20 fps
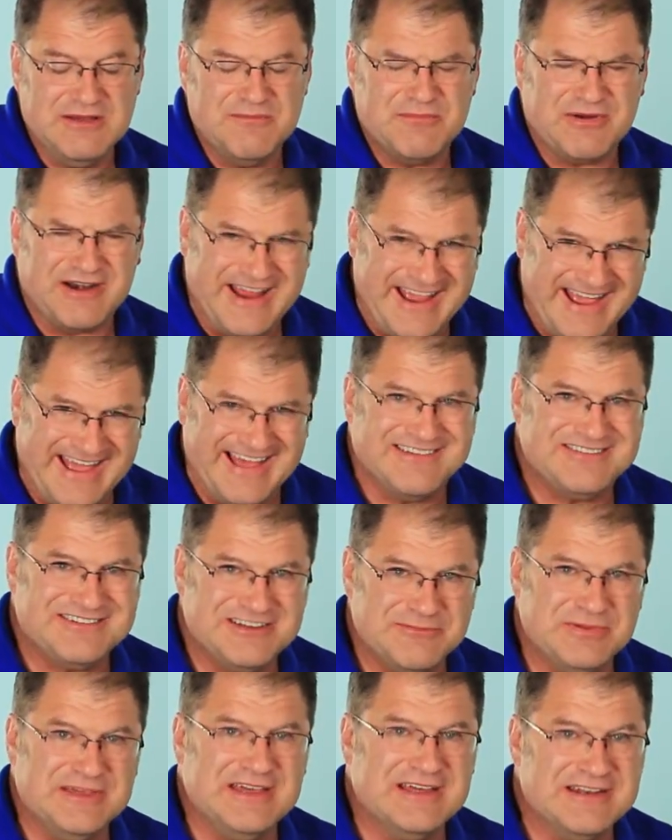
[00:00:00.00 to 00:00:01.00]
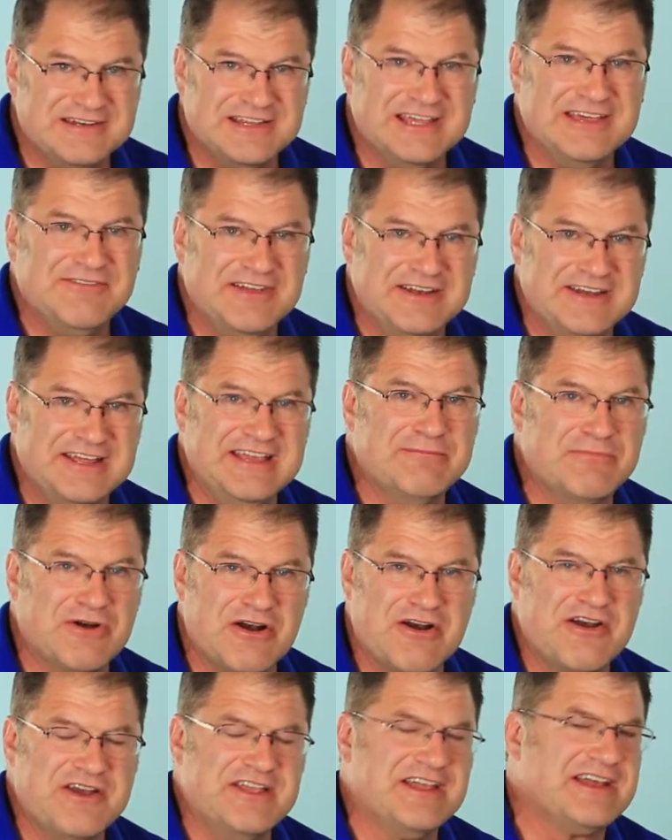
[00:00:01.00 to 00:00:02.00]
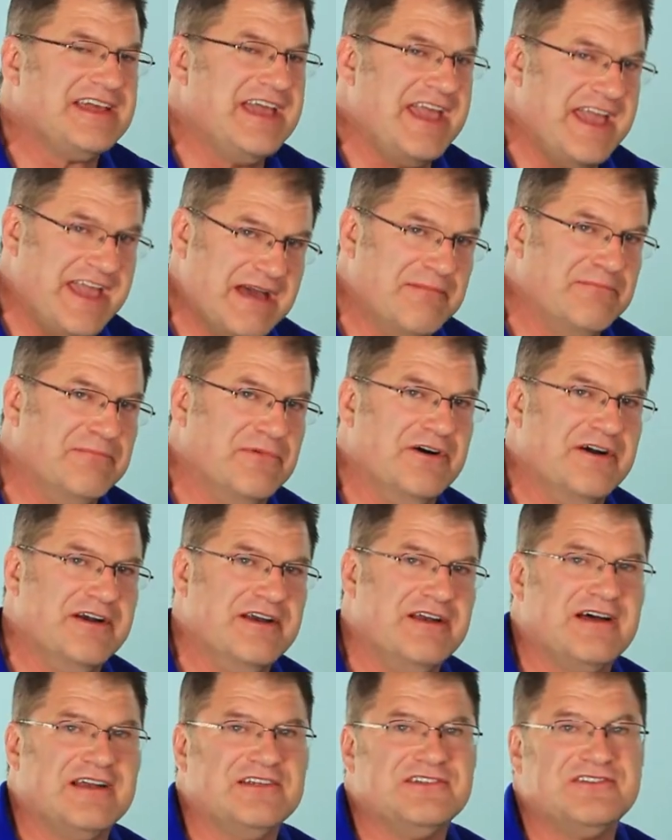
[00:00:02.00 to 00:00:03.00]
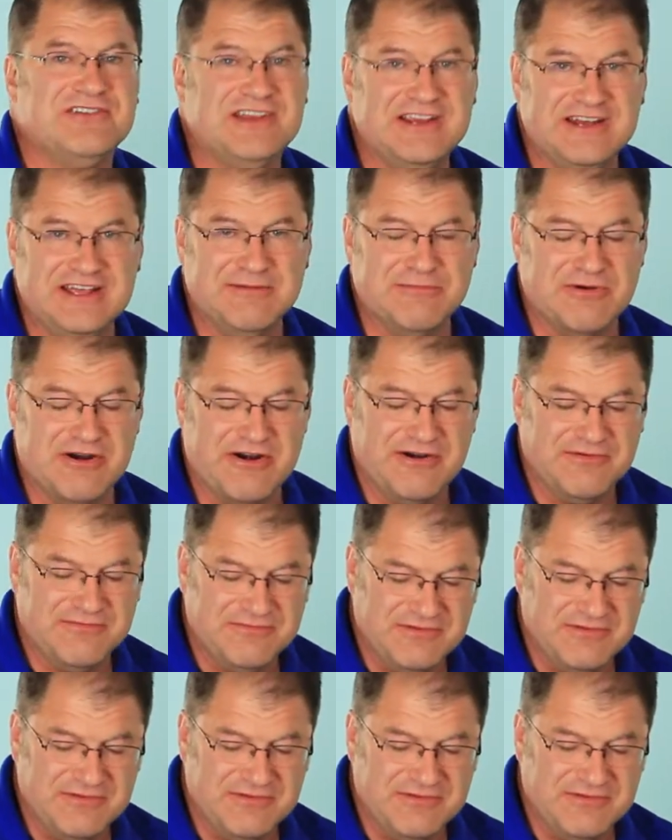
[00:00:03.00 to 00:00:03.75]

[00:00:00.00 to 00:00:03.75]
But it has to be a DVD burner. You can't burn it on a CD burner.